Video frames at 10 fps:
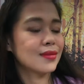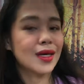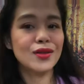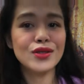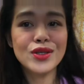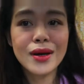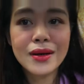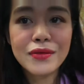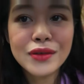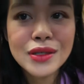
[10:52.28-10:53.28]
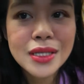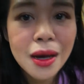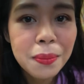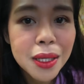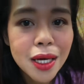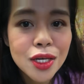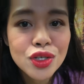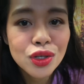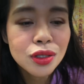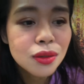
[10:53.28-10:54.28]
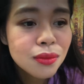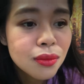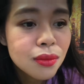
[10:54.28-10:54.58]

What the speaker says: Ito siya, first application.